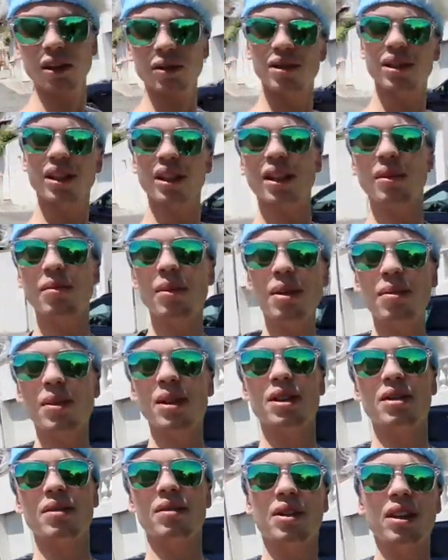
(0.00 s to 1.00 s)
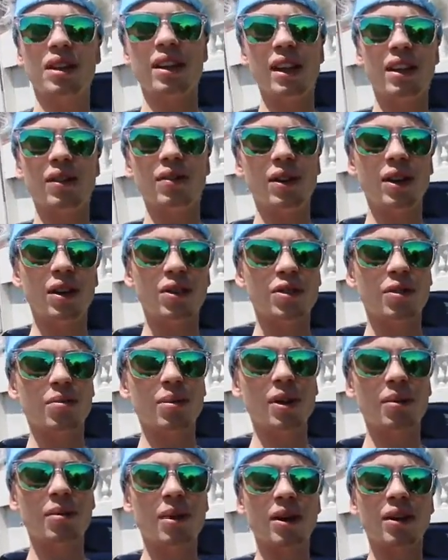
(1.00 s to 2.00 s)
I was thinking maybe I, today's video should
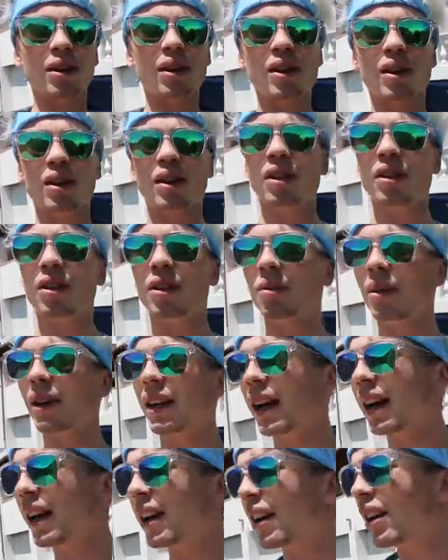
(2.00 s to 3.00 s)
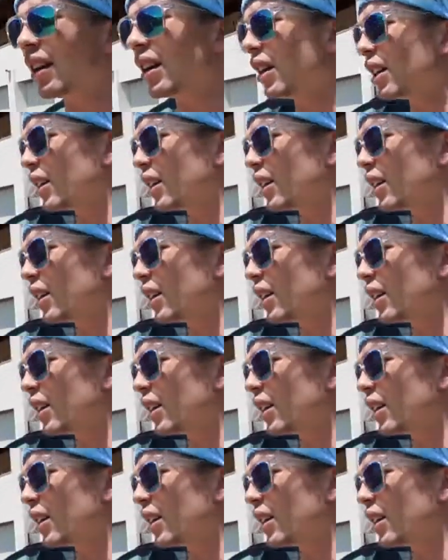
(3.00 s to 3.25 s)
be about the the Macan.